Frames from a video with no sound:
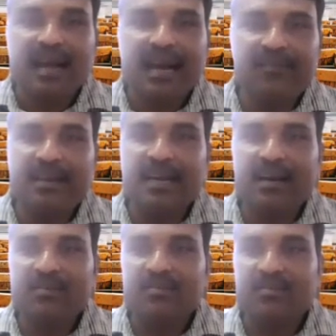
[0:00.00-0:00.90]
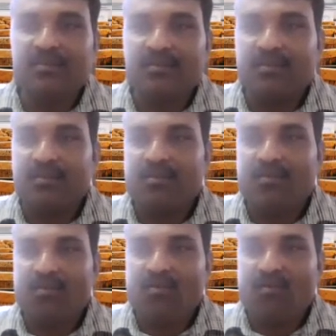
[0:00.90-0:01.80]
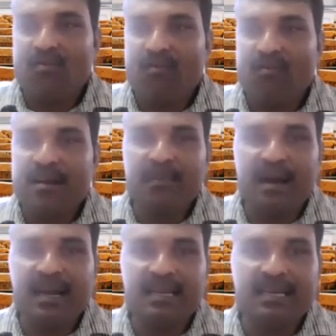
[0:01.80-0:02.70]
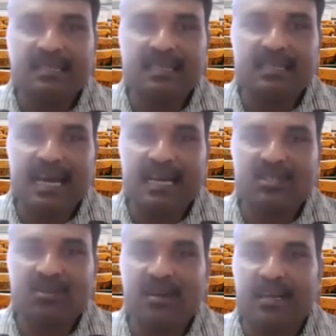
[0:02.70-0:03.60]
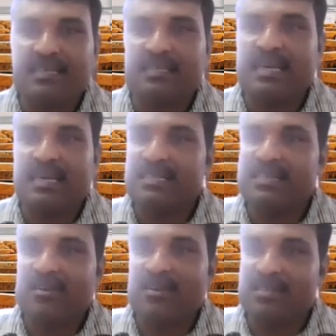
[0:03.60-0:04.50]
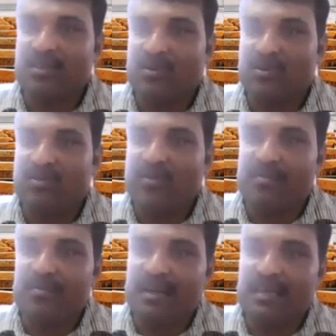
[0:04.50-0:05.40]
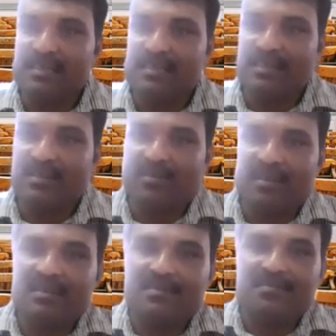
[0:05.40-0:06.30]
And we have 1 minus tan square x. Tan 0 is 0. So 1 minus 0, right?